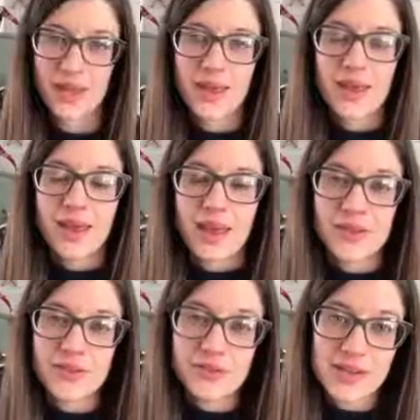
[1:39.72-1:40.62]
And your
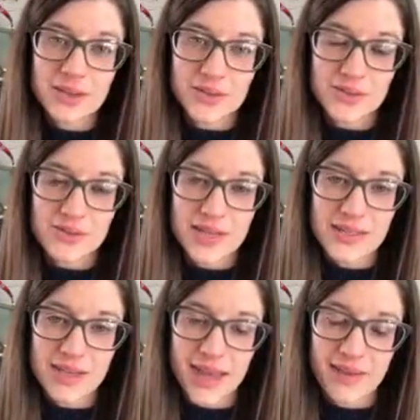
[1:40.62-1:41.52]
device also needs to
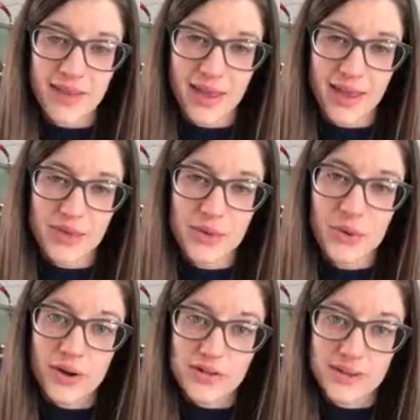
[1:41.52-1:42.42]
have a QR
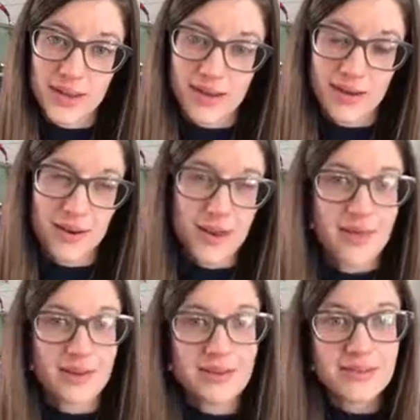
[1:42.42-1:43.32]
scanner. There's
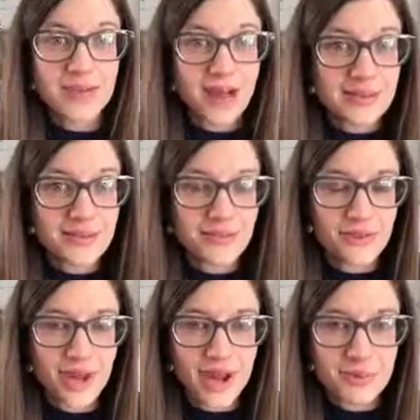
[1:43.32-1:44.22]
lots of free
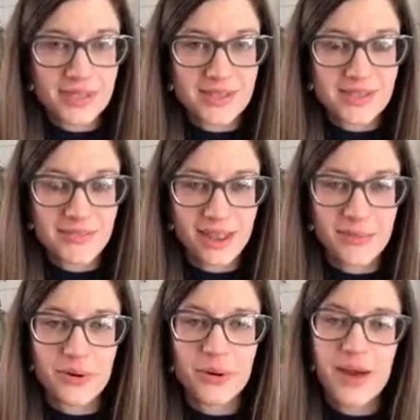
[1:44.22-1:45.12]
options
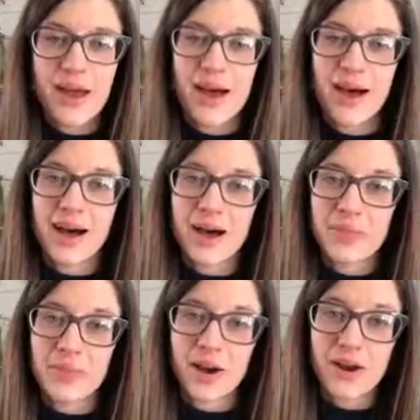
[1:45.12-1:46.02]
available. Our
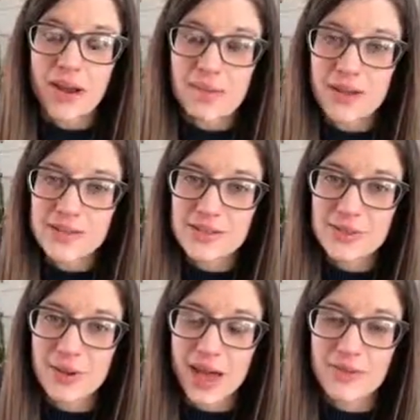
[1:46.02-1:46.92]
iPads at school
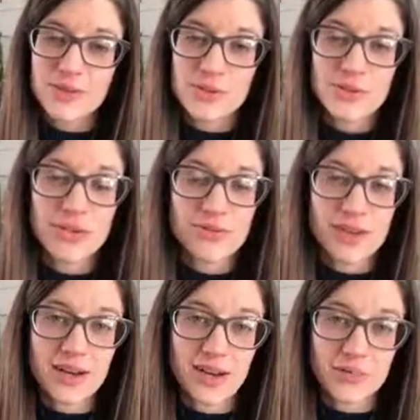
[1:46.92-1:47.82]
have 2 different
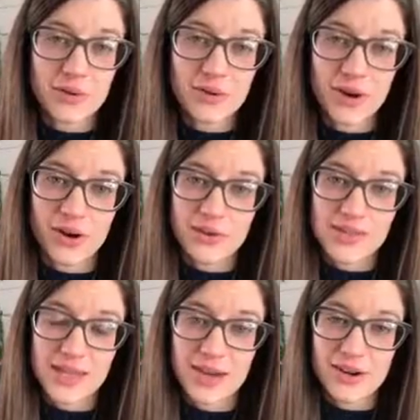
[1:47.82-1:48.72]
QR code
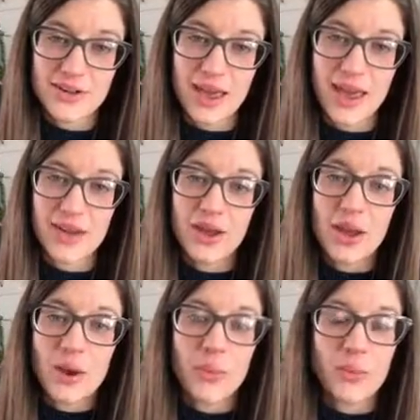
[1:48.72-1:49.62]
scanners, and
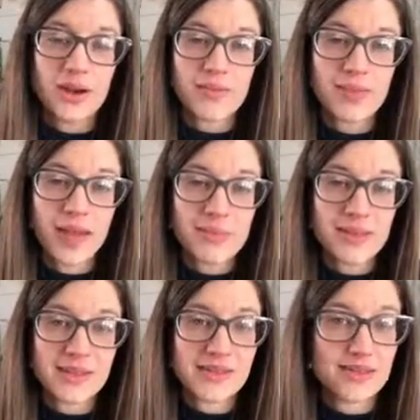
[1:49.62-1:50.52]
one of them
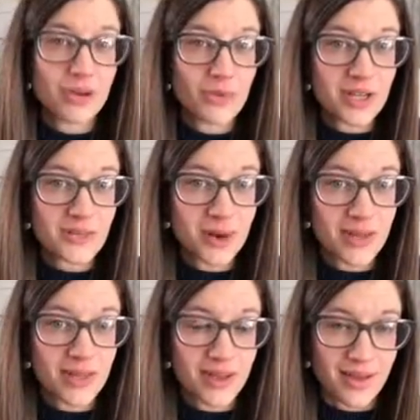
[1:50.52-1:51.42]
is so much better than the
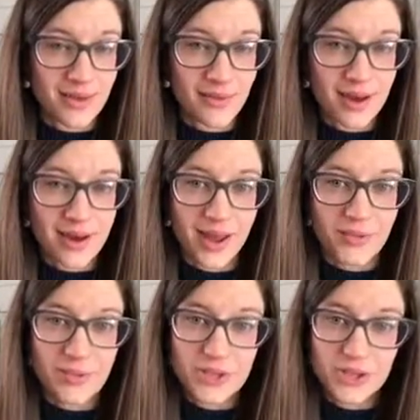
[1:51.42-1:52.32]
other one, and I will
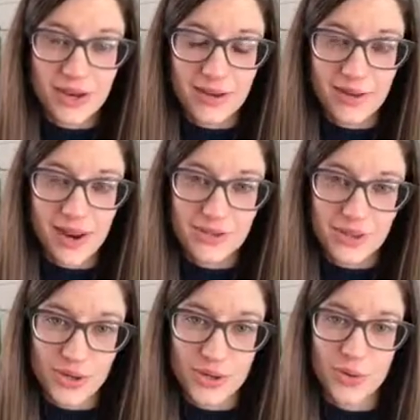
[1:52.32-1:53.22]
share and show
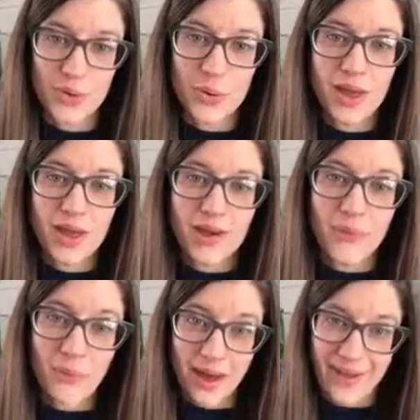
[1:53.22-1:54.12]
you
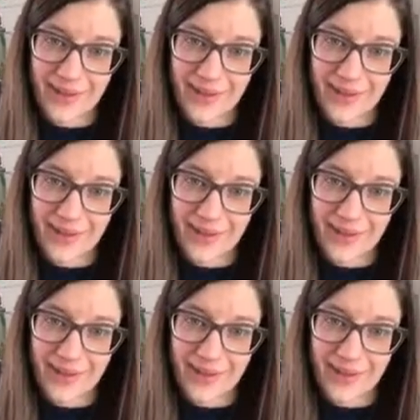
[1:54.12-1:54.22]
why.